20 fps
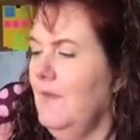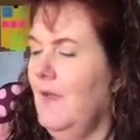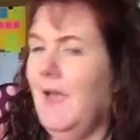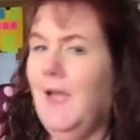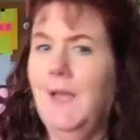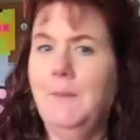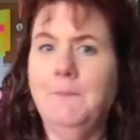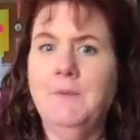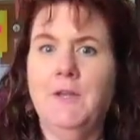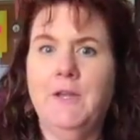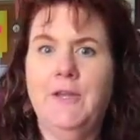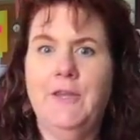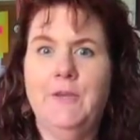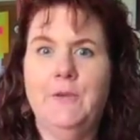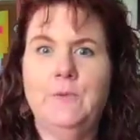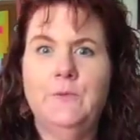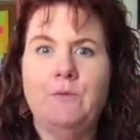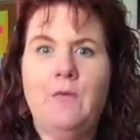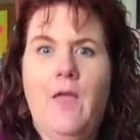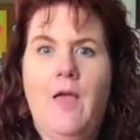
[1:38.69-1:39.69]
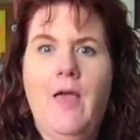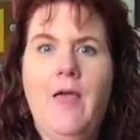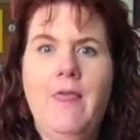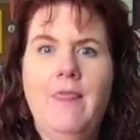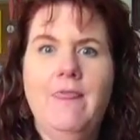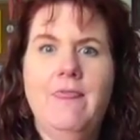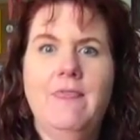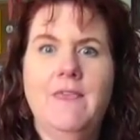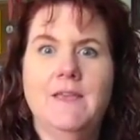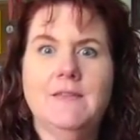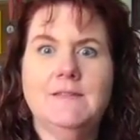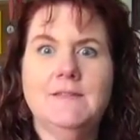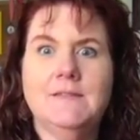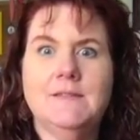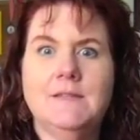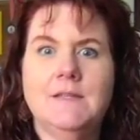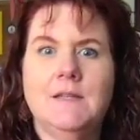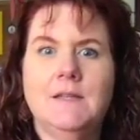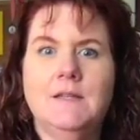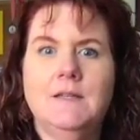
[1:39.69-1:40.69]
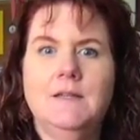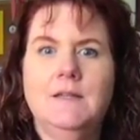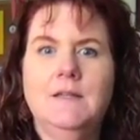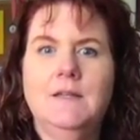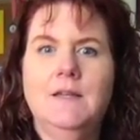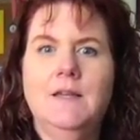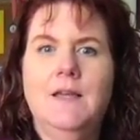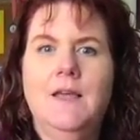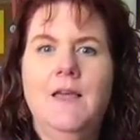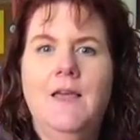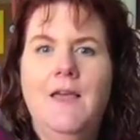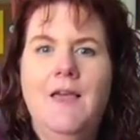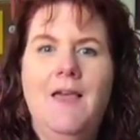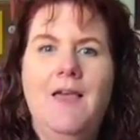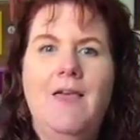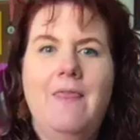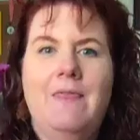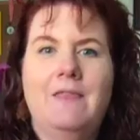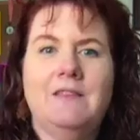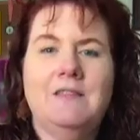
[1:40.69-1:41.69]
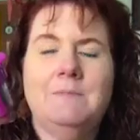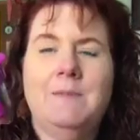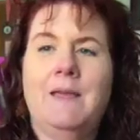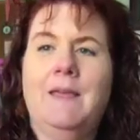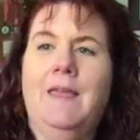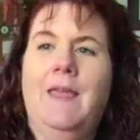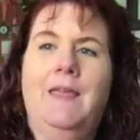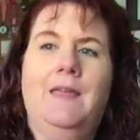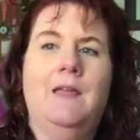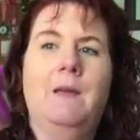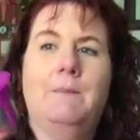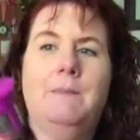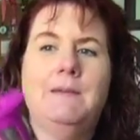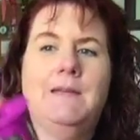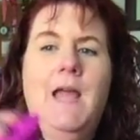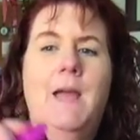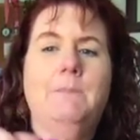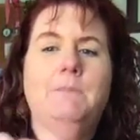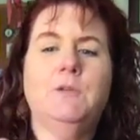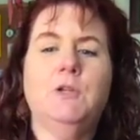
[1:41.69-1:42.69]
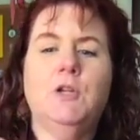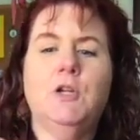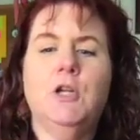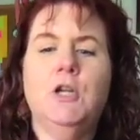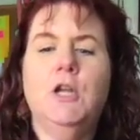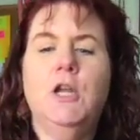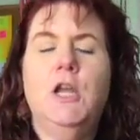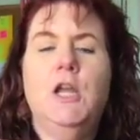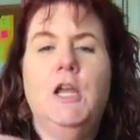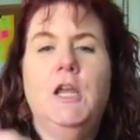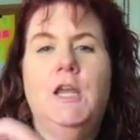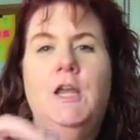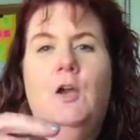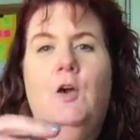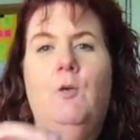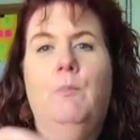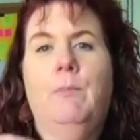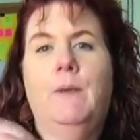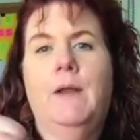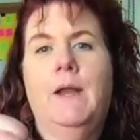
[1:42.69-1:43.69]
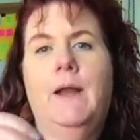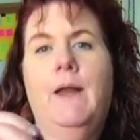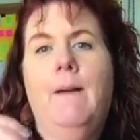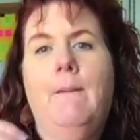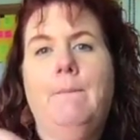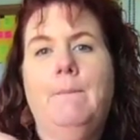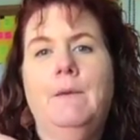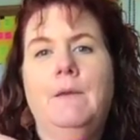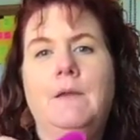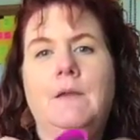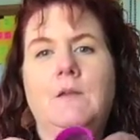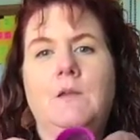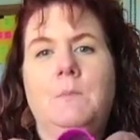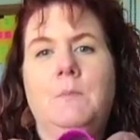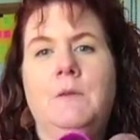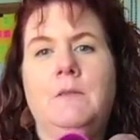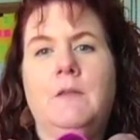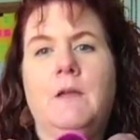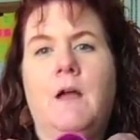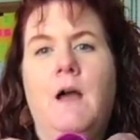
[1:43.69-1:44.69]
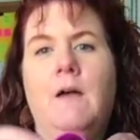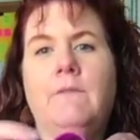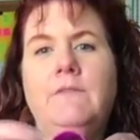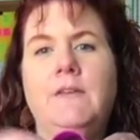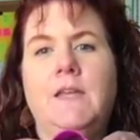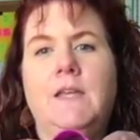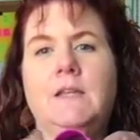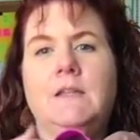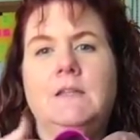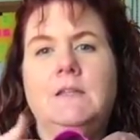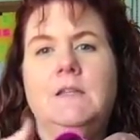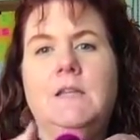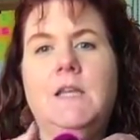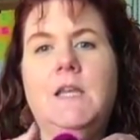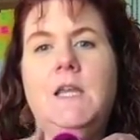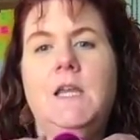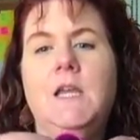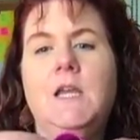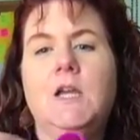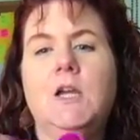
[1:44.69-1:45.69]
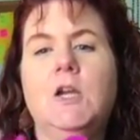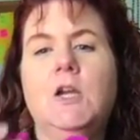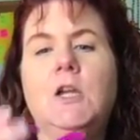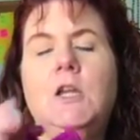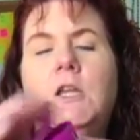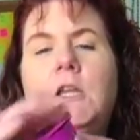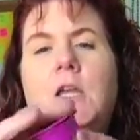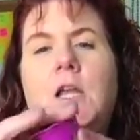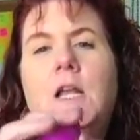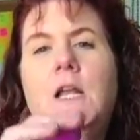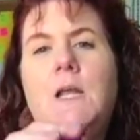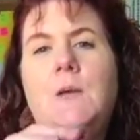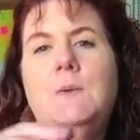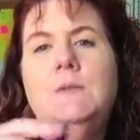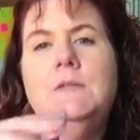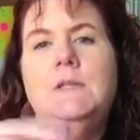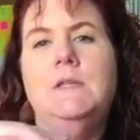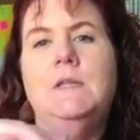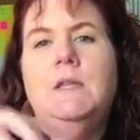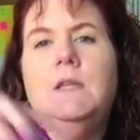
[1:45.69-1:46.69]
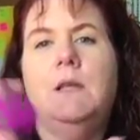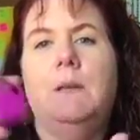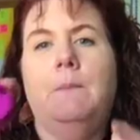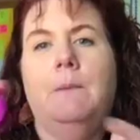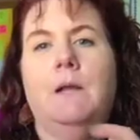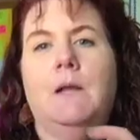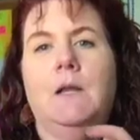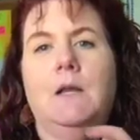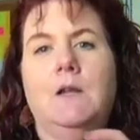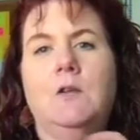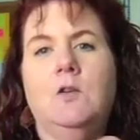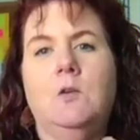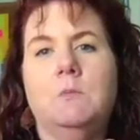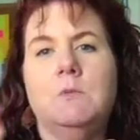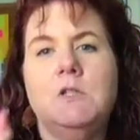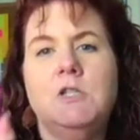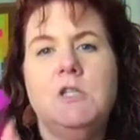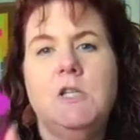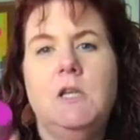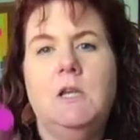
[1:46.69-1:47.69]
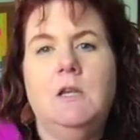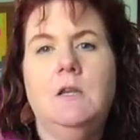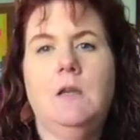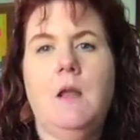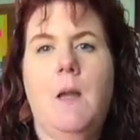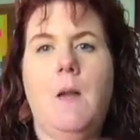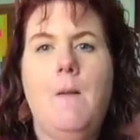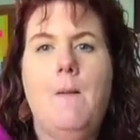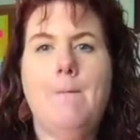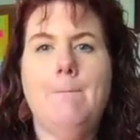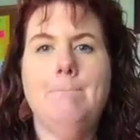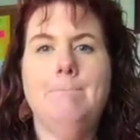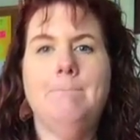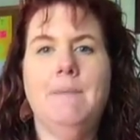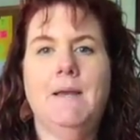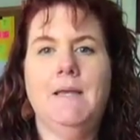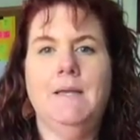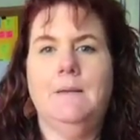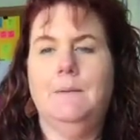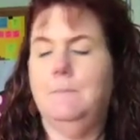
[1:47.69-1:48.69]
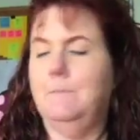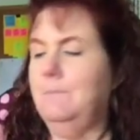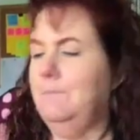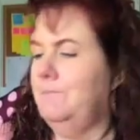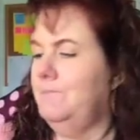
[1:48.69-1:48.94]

I'm going to use this. This is my K-cup adapter. You open it up, you put the coffee into here, you close it, you put it in your machine, bam.